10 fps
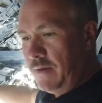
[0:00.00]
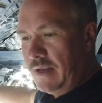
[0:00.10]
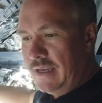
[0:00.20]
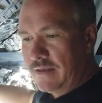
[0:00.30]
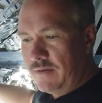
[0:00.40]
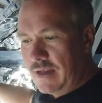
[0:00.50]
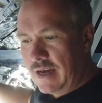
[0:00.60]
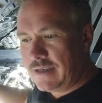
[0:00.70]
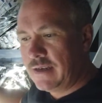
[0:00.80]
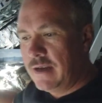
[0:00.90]
pleased with
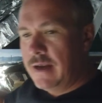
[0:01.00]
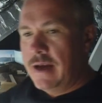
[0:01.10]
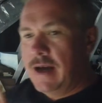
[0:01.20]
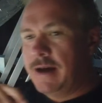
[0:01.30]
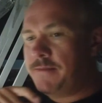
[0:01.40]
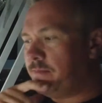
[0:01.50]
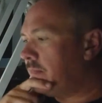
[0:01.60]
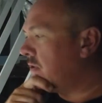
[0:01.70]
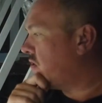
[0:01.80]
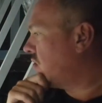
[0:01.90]
that.
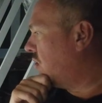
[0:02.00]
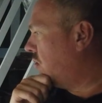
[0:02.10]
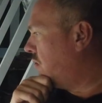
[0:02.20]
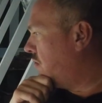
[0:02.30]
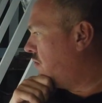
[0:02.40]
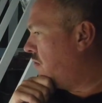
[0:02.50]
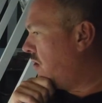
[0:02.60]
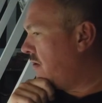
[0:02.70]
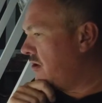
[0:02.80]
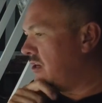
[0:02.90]
So
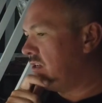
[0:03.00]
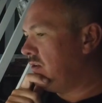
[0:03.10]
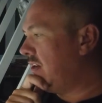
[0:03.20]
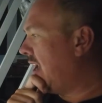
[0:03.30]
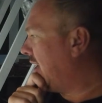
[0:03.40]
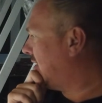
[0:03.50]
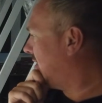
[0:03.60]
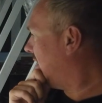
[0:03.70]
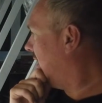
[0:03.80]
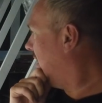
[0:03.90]
what I'm going to do
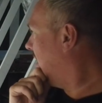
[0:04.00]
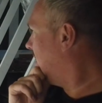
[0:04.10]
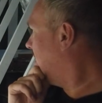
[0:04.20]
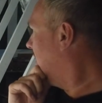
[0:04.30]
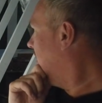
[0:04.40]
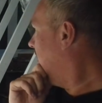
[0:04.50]
next is